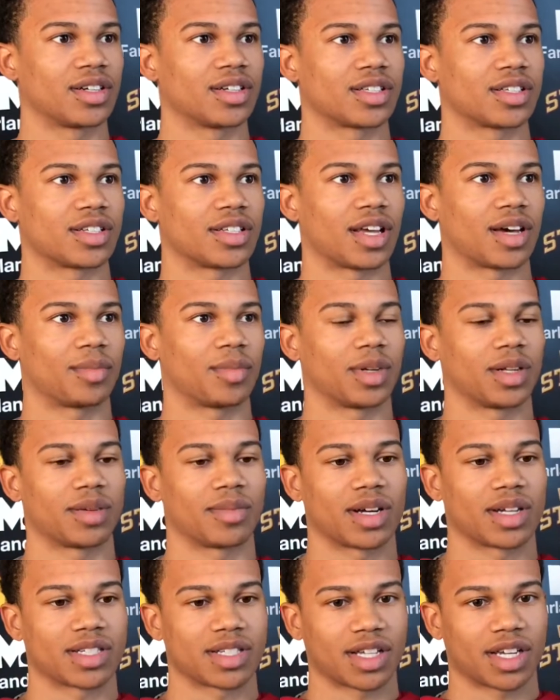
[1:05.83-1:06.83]
to now being in
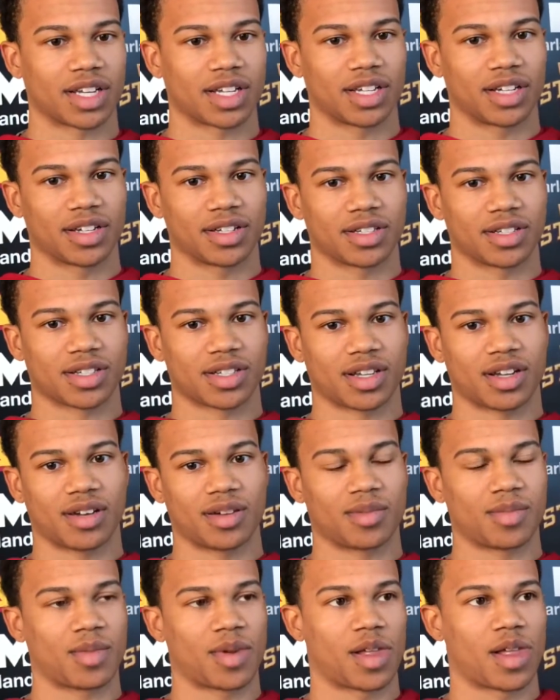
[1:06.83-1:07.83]
my second year, just
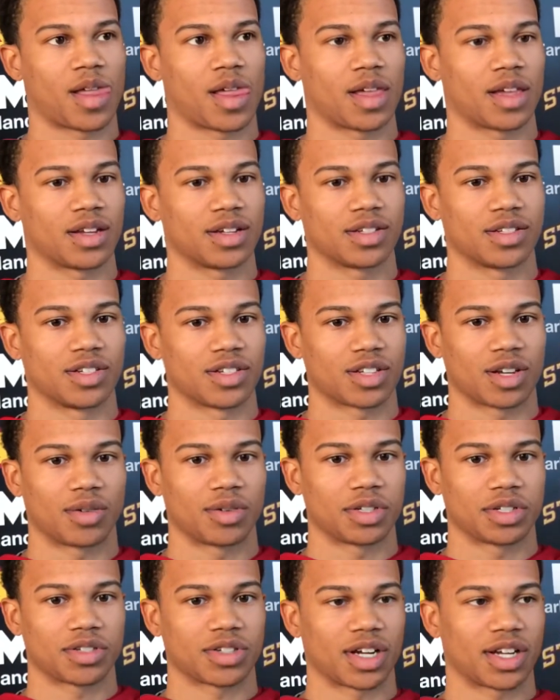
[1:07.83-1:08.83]

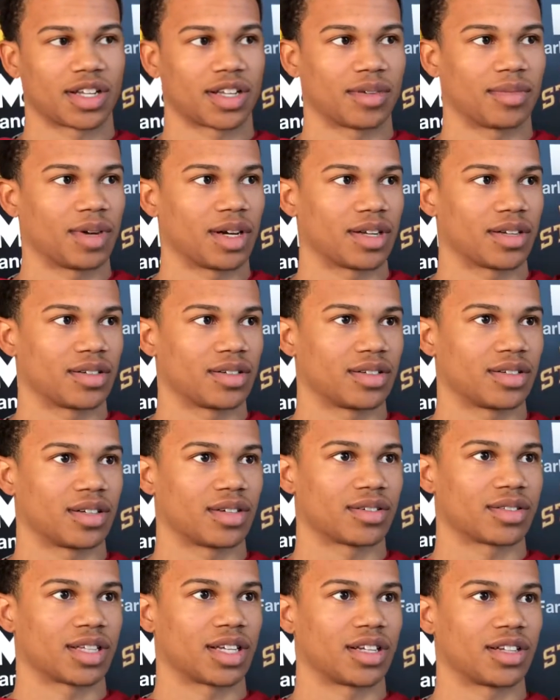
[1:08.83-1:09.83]
always trying to get better, you know,
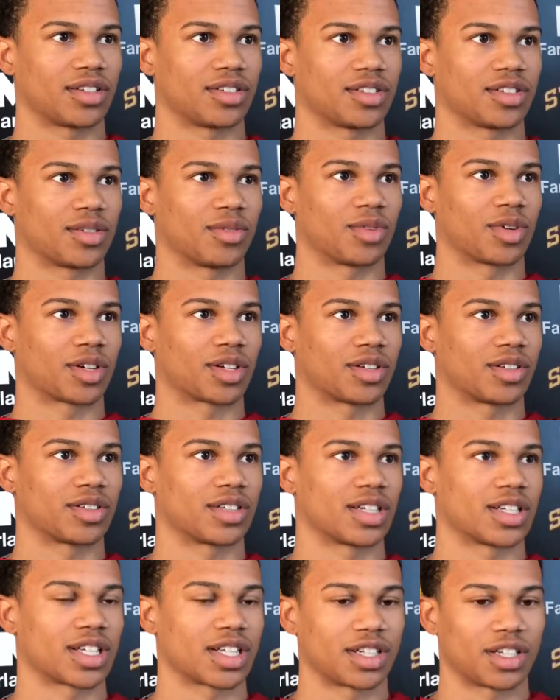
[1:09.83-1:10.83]
staying in the gym, working on
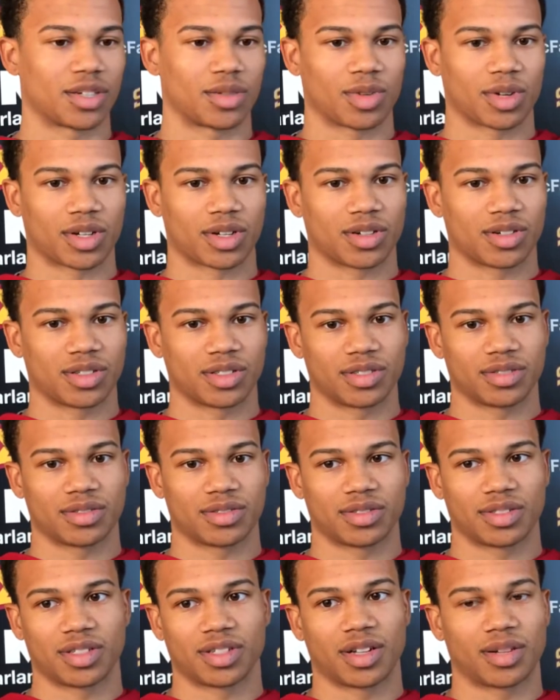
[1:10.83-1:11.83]
things I need to work on, and,
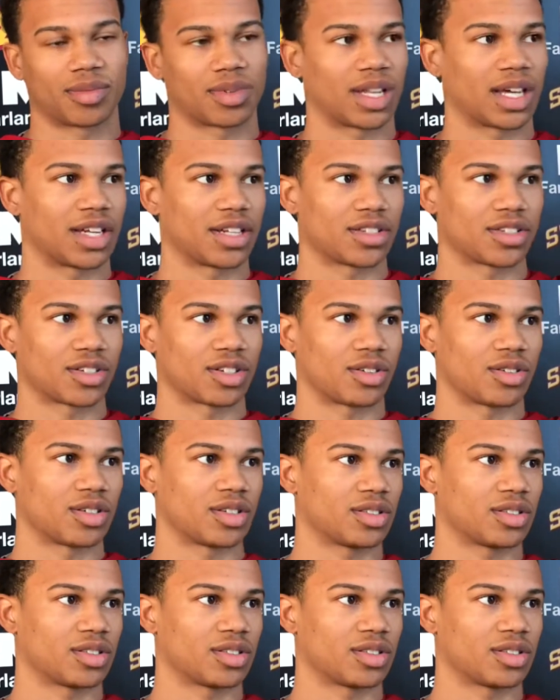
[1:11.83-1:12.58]
you know, I'm glad it's showing.